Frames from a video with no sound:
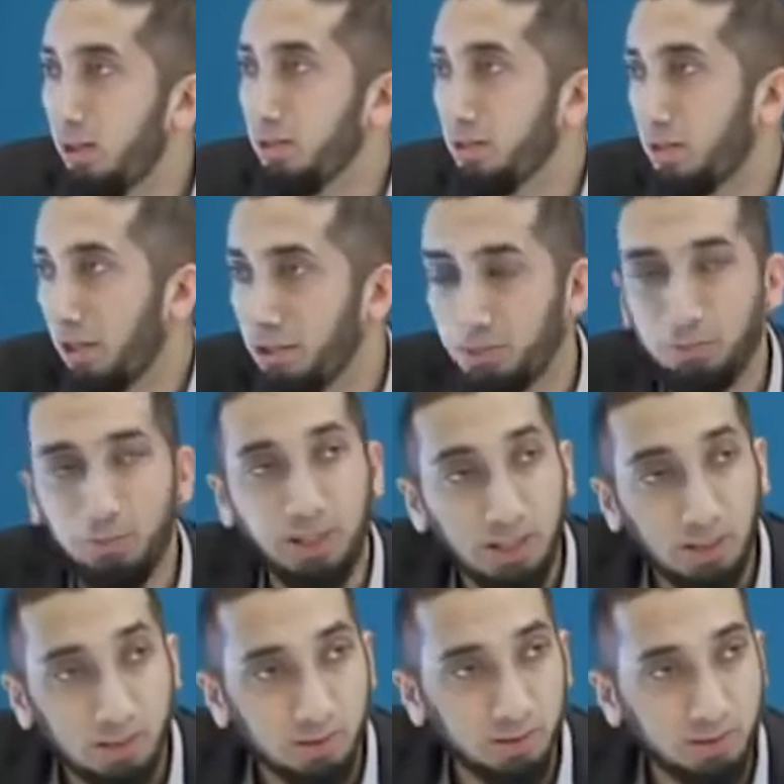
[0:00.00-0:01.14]
And he's got his
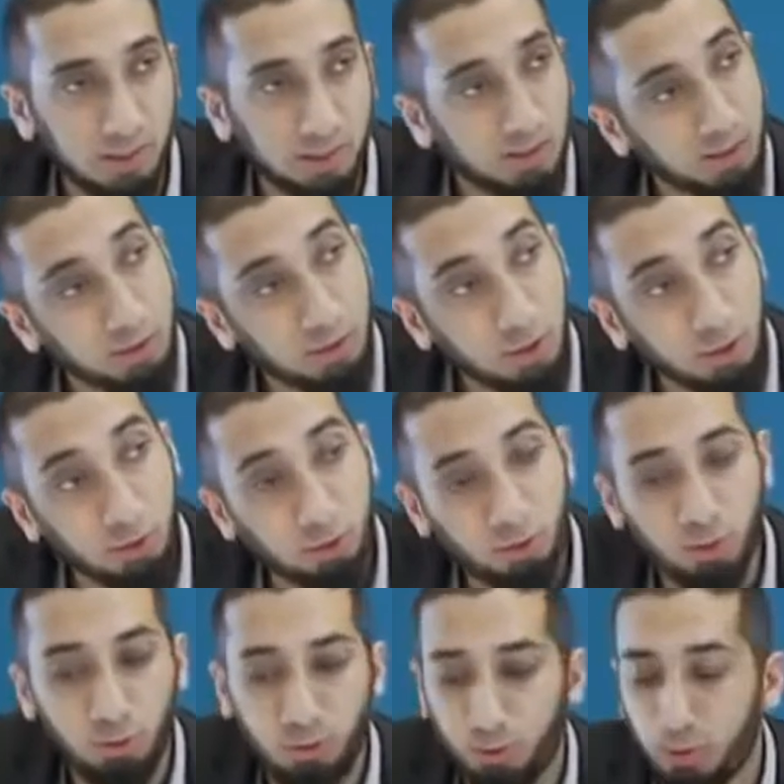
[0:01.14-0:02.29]
minions that continue
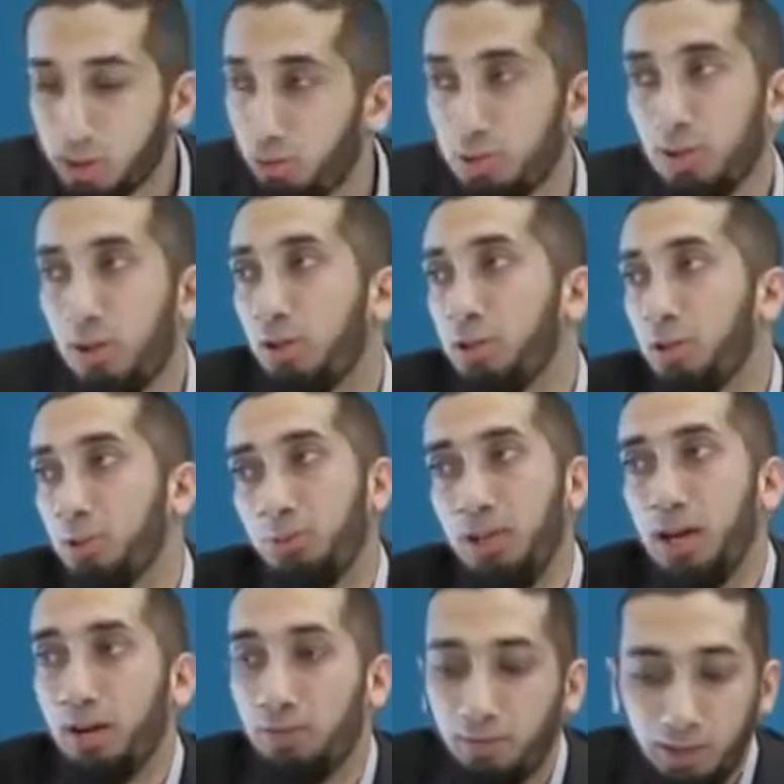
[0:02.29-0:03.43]
to do the waswasa on his
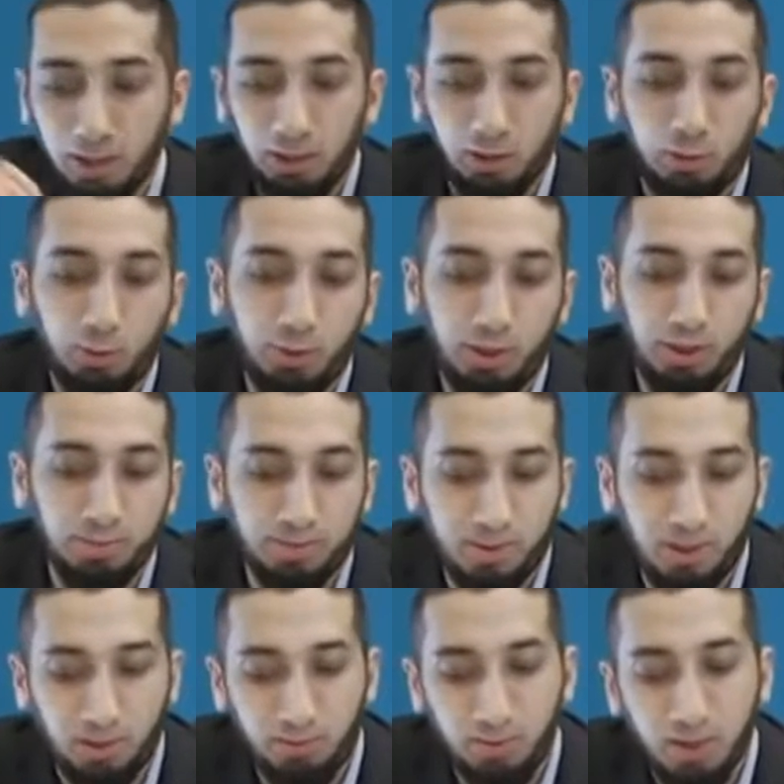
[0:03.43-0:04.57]
behalf, including
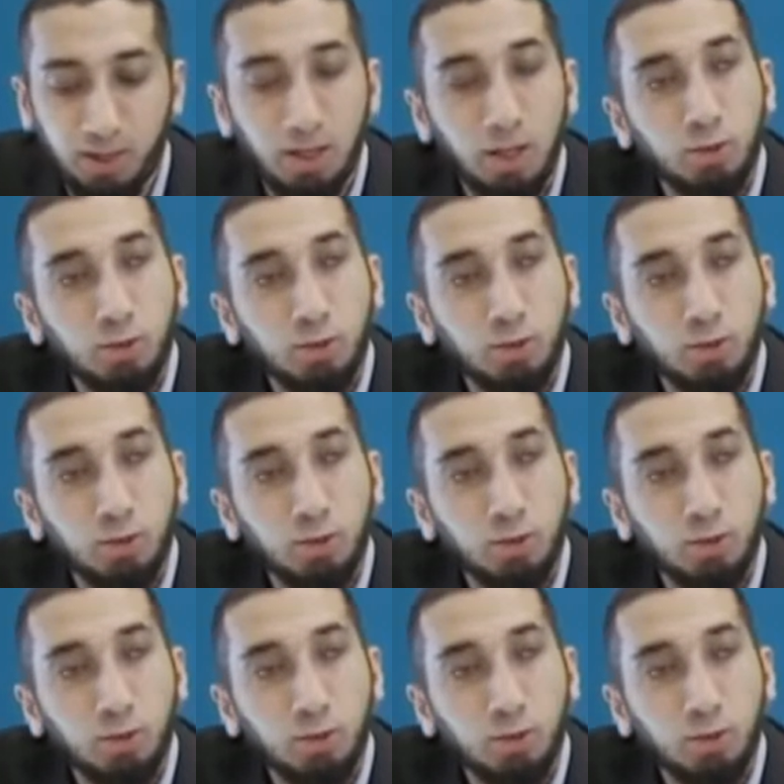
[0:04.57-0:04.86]
himself.